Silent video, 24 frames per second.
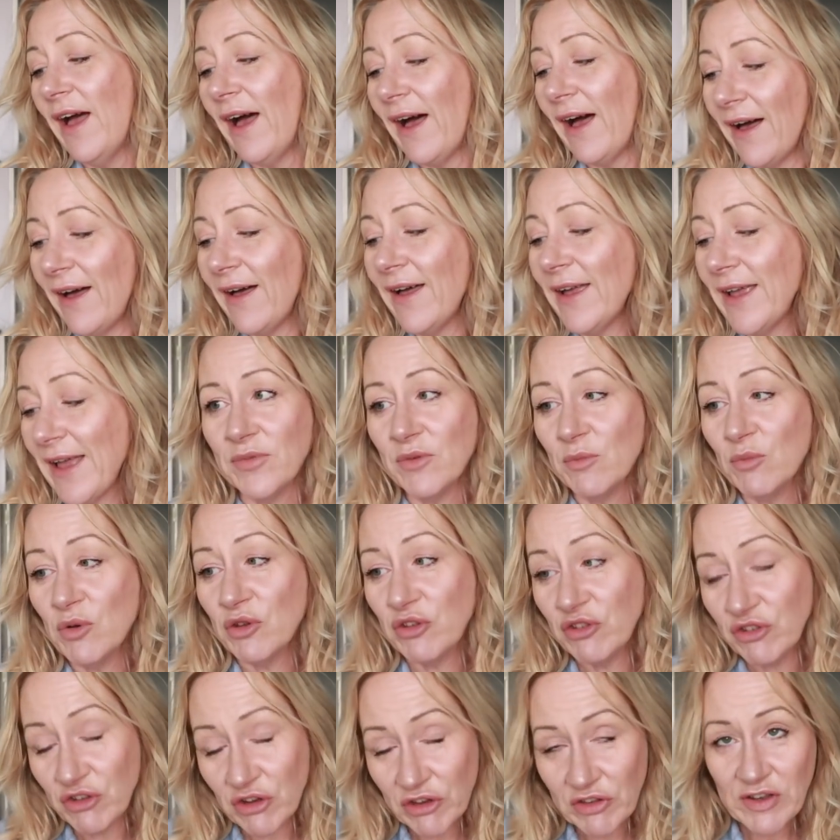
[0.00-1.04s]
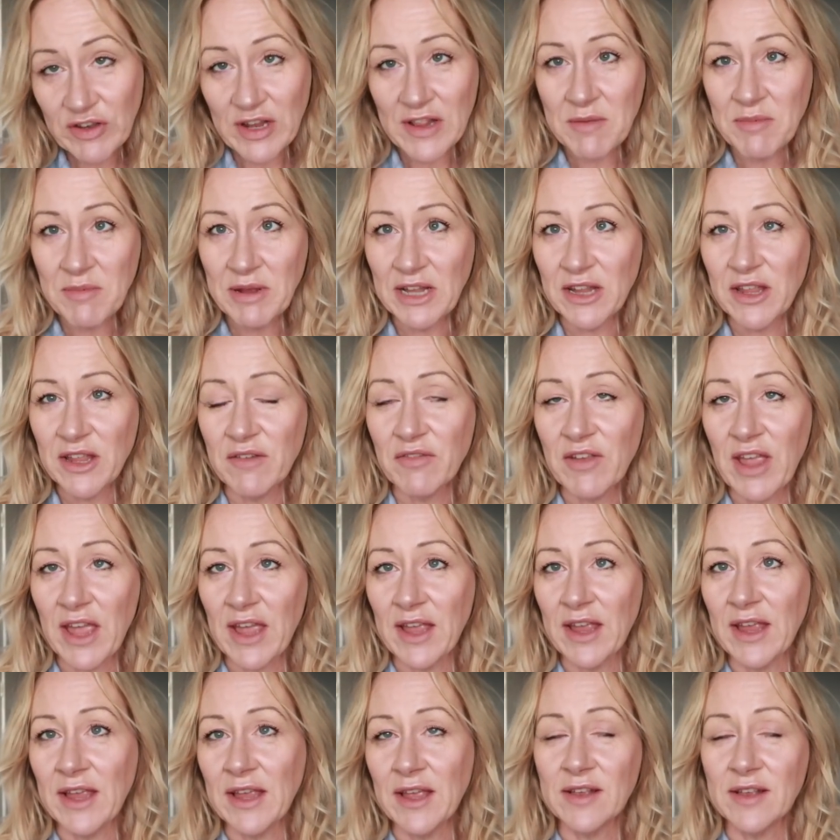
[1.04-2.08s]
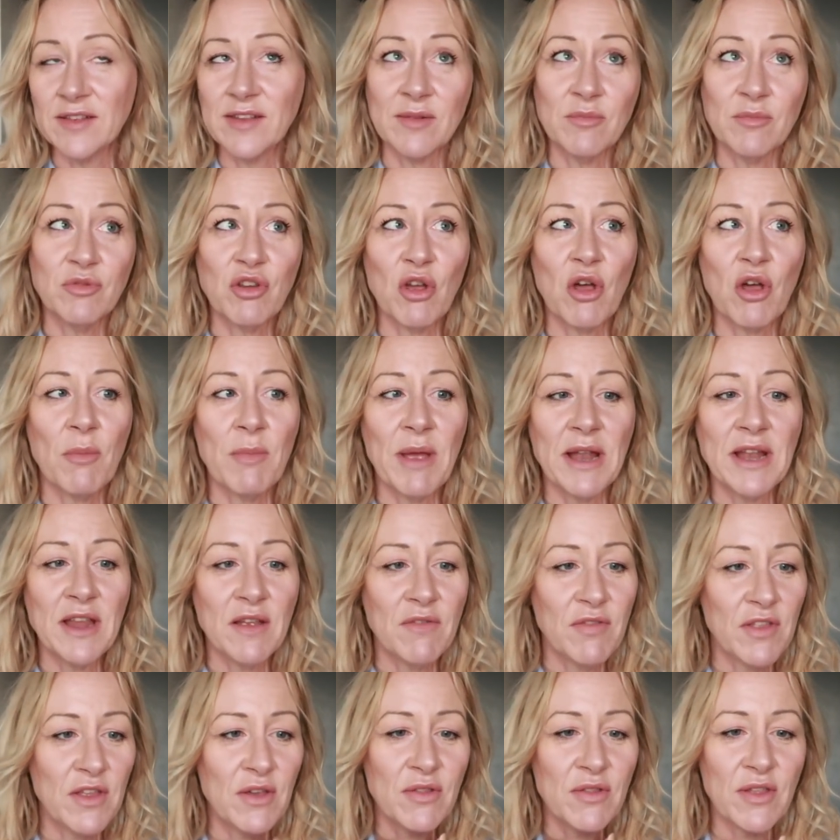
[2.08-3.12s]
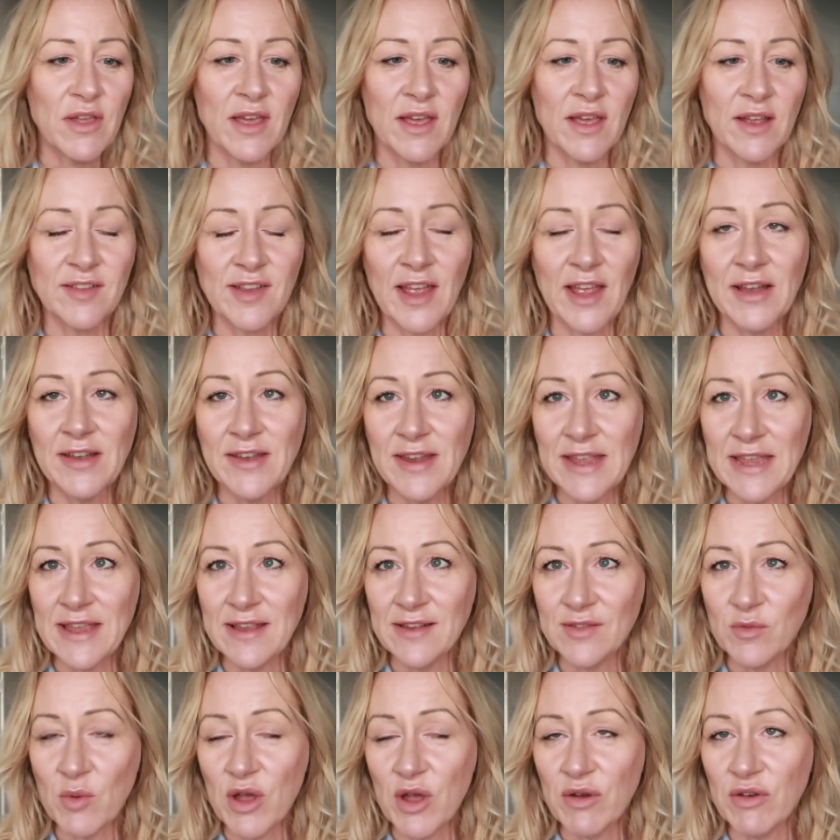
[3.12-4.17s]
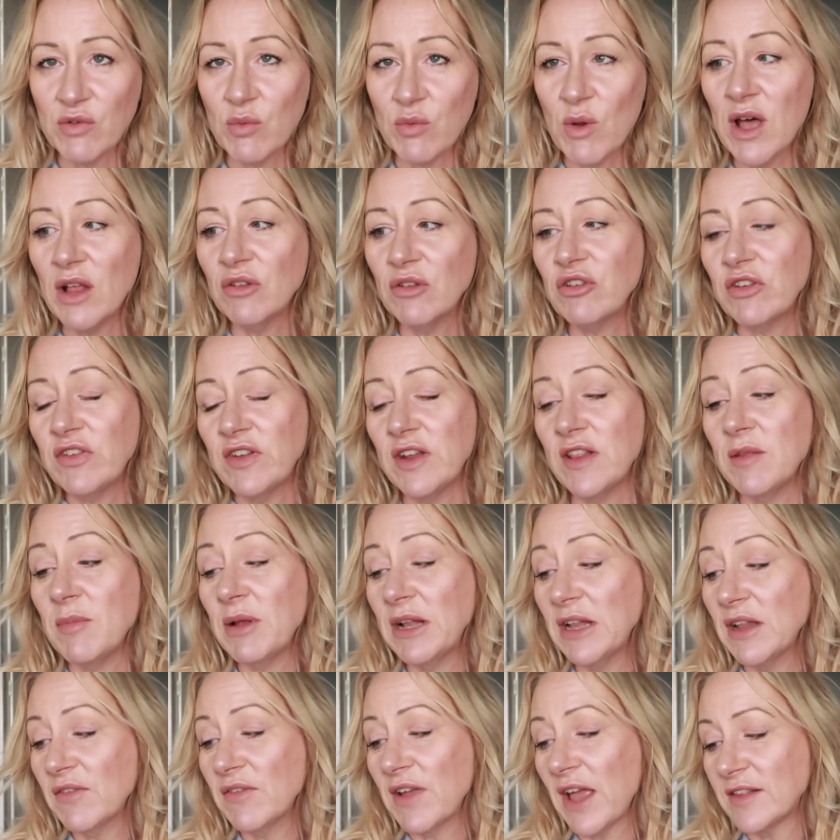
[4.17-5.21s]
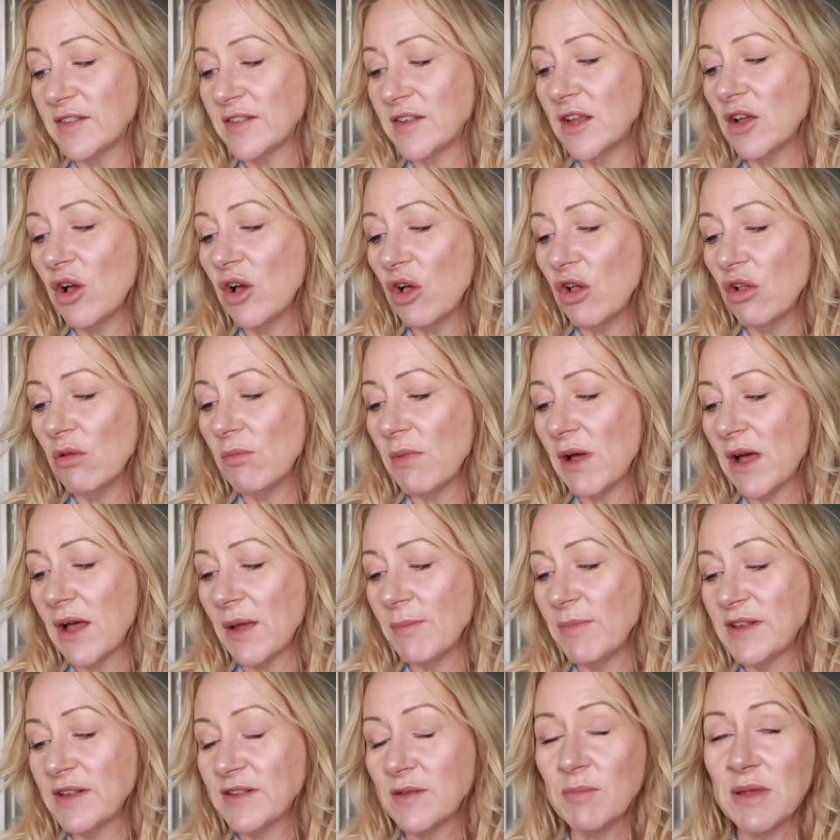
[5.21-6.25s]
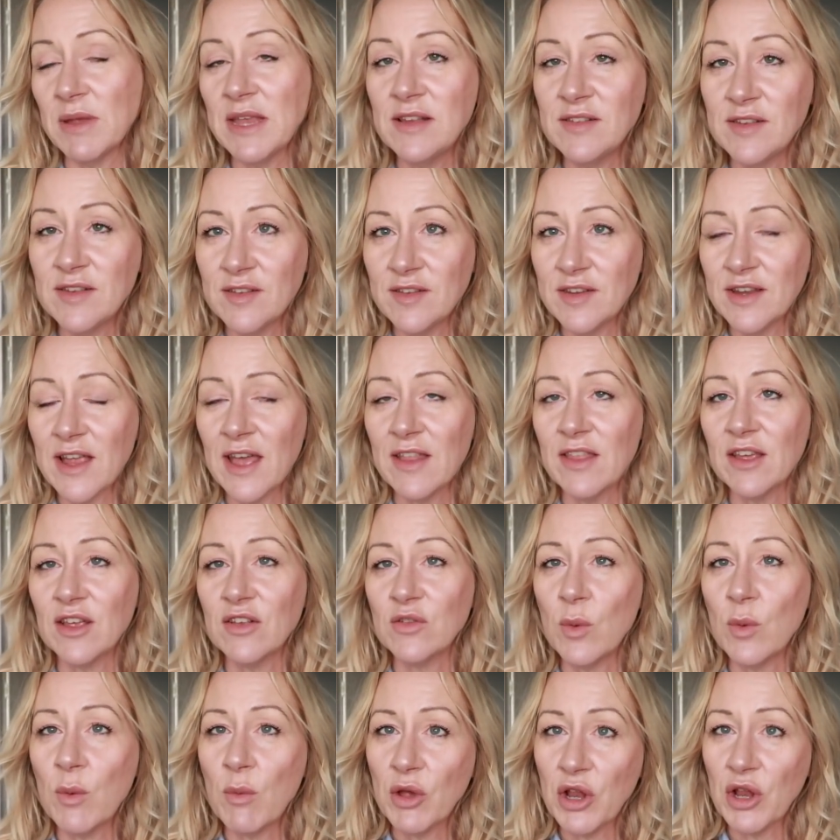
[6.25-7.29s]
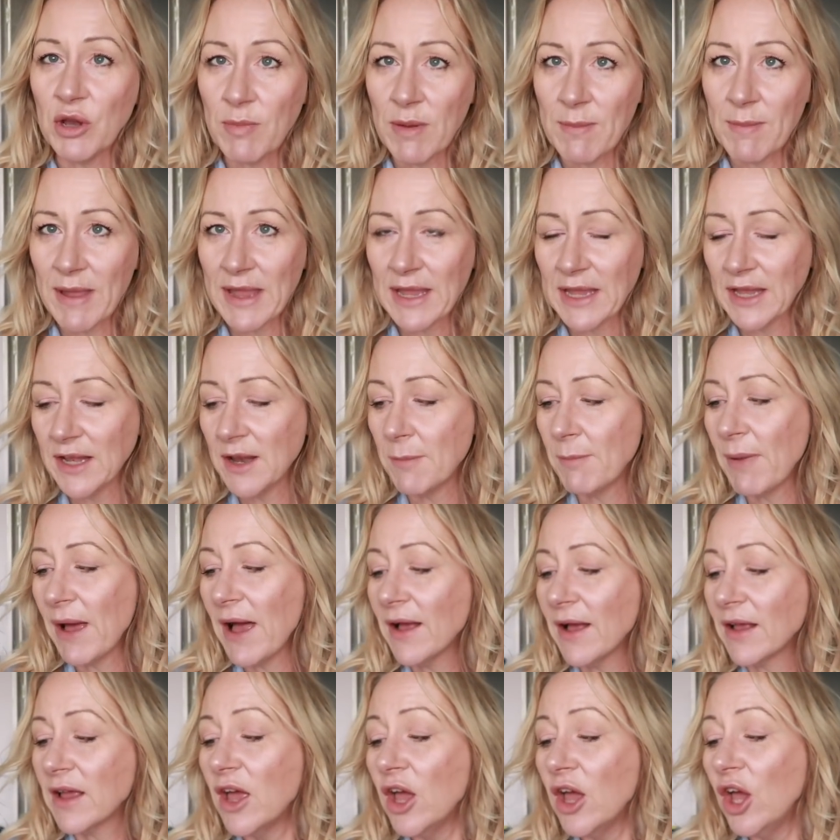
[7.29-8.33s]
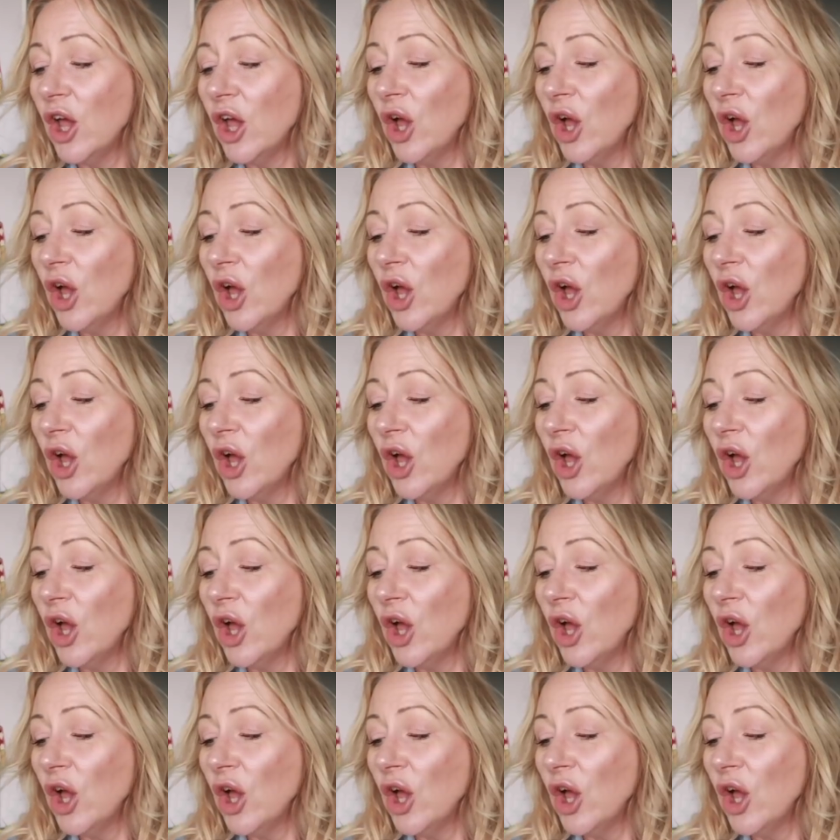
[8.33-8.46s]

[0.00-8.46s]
I was just in the middle of getting, as I'm sure many of the other attendees were as well, just in the middle of getting all my bits and pieces together because we were going to be making a bag.